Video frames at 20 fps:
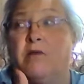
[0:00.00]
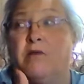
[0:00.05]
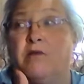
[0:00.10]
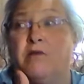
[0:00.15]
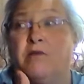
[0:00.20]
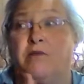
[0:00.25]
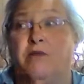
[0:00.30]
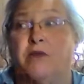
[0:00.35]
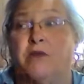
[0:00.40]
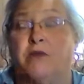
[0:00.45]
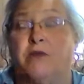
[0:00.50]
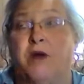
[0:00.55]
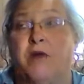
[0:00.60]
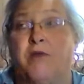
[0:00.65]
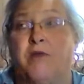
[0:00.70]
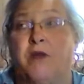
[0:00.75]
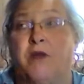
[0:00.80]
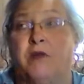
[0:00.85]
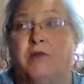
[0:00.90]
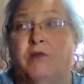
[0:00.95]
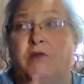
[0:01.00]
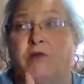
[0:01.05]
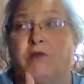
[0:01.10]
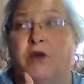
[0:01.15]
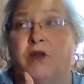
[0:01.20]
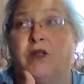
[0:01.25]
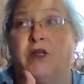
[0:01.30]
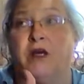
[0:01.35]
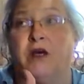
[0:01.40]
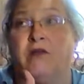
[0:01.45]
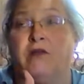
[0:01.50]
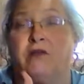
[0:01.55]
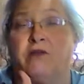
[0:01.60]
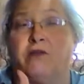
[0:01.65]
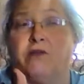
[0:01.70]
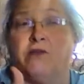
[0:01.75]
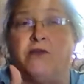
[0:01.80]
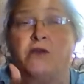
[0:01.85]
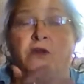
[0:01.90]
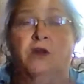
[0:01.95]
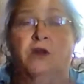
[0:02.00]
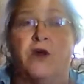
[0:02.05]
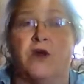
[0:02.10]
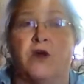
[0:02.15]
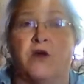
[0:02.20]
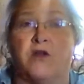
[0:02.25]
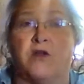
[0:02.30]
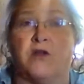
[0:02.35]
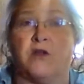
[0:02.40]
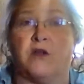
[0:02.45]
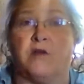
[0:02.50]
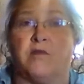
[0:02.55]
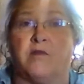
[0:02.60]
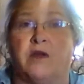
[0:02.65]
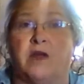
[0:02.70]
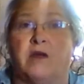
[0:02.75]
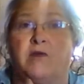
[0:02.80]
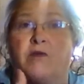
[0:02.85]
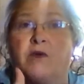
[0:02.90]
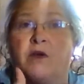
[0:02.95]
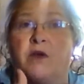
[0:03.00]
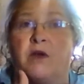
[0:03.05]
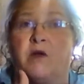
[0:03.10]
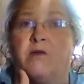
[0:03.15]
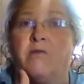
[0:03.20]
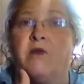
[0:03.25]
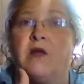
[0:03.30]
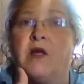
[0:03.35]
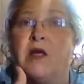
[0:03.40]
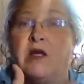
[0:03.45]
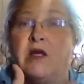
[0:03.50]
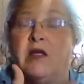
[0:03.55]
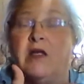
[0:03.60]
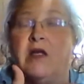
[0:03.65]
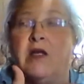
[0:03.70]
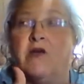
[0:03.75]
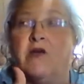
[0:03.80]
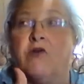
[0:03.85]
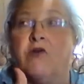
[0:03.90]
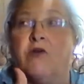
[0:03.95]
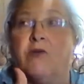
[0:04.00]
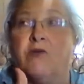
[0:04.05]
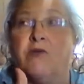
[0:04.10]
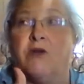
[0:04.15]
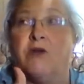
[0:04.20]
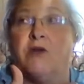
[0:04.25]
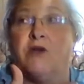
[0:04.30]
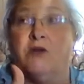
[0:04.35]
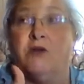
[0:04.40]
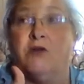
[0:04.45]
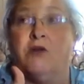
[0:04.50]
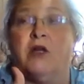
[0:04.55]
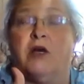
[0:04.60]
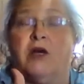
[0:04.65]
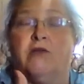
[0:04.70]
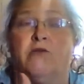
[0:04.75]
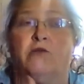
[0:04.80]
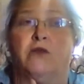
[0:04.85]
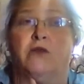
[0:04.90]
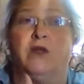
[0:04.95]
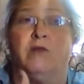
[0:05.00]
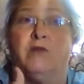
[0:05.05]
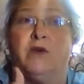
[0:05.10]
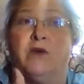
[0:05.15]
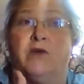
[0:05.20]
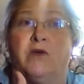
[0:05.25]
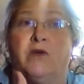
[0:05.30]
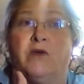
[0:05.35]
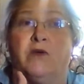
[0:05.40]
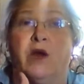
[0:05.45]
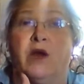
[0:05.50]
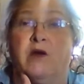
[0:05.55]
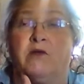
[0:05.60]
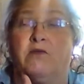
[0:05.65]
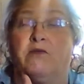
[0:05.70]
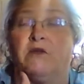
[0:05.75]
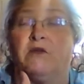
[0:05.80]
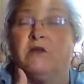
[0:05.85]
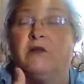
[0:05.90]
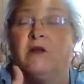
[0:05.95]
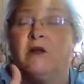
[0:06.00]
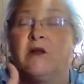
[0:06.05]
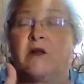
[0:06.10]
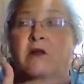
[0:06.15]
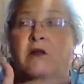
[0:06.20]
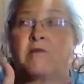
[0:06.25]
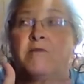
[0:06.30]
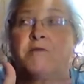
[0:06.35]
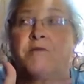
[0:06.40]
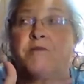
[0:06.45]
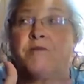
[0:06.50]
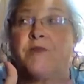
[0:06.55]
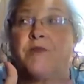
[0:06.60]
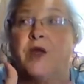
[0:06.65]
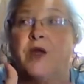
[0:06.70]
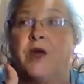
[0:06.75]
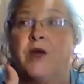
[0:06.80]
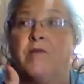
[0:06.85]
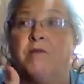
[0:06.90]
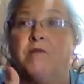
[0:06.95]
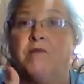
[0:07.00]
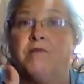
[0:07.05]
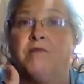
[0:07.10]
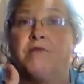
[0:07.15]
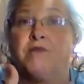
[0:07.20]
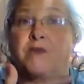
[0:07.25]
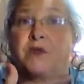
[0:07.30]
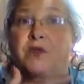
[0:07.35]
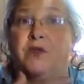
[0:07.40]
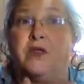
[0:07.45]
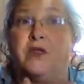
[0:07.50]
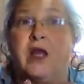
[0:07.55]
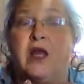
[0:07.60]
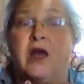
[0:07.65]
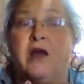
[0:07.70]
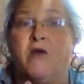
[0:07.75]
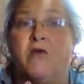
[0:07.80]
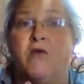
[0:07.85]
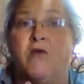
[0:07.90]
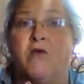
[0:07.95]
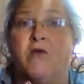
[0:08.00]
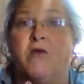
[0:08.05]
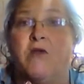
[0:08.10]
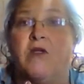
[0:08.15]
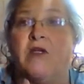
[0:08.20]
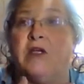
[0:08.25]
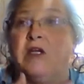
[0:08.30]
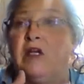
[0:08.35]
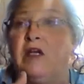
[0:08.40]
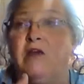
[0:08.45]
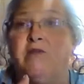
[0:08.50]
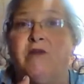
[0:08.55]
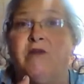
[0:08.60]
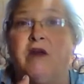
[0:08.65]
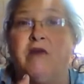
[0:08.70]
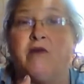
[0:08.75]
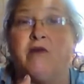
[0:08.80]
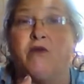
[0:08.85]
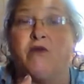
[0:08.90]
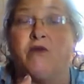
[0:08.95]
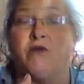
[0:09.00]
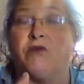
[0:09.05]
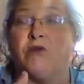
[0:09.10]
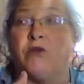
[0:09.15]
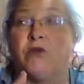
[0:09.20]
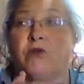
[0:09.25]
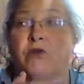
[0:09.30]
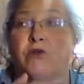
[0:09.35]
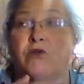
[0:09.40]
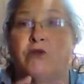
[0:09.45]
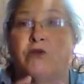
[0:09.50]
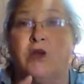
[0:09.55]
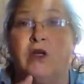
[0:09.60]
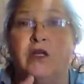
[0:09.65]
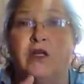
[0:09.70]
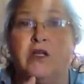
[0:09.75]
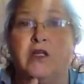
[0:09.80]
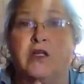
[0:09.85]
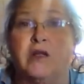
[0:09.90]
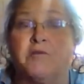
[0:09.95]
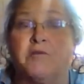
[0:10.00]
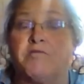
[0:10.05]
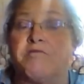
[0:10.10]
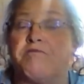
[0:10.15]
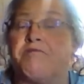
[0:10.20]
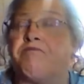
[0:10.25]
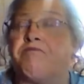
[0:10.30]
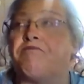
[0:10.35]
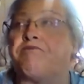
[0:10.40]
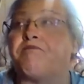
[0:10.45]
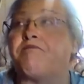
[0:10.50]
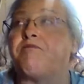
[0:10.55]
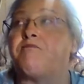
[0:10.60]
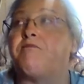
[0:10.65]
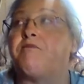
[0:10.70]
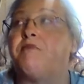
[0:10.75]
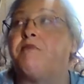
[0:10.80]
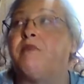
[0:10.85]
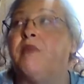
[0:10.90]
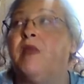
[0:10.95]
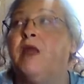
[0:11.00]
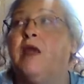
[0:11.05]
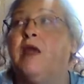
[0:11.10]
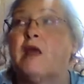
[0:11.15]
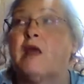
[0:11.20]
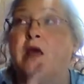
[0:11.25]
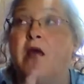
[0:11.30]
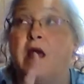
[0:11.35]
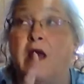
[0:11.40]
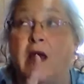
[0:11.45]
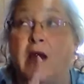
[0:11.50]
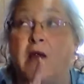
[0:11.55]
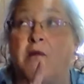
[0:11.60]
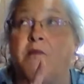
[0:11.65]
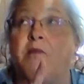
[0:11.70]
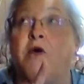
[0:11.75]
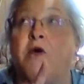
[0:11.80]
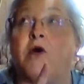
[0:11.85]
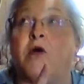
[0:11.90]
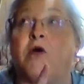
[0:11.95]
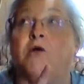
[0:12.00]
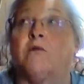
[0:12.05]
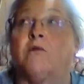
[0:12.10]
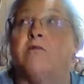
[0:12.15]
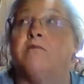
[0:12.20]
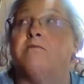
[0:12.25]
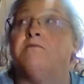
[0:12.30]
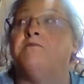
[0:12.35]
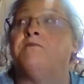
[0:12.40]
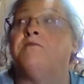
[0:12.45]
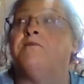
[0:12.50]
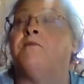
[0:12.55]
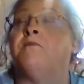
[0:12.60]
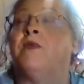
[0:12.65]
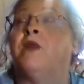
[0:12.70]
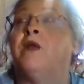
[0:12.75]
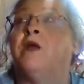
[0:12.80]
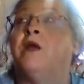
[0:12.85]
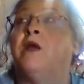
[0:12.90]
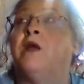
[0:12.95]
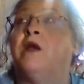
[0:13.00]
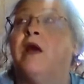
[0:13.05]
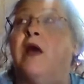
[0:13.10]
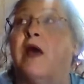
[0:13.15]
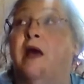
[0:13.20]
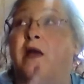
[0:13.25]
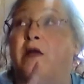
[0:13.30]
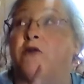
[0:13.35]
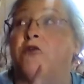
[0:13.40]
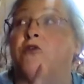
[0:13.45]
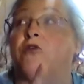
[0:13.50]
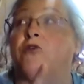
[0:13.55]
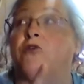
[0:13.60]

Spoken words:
population was 1,000 for the longest time, and then it went up. Did go up to 2,000 when they built new houses. Town. They didn't even have a grocery store or anything. Had a bar. Had a church.